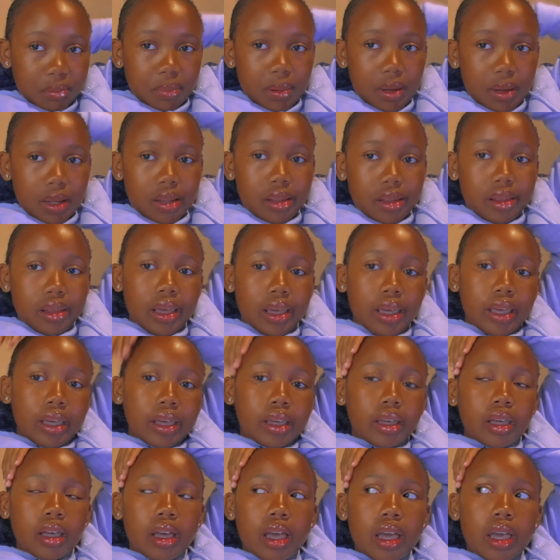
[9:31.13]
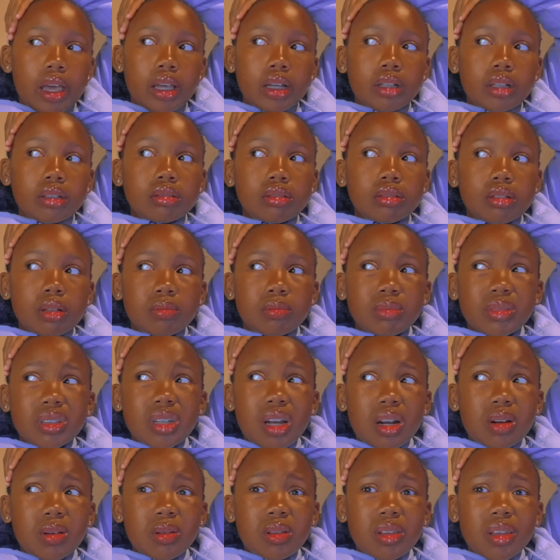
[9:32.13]
bathing and I'm
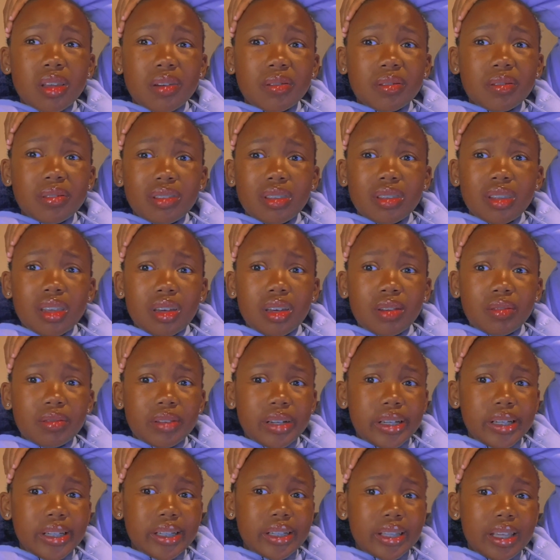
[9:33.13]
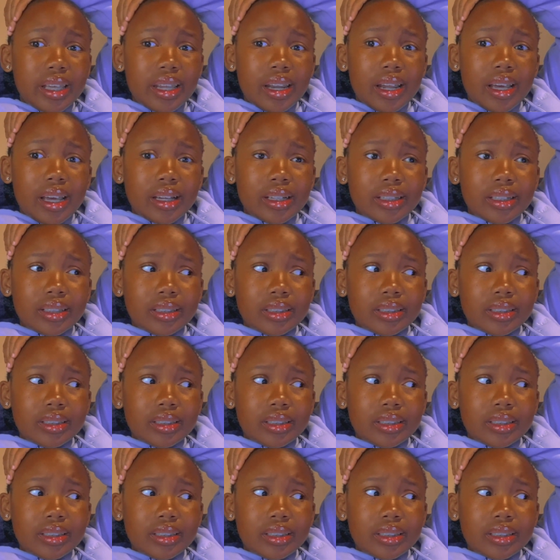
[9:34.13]
done with everything really that I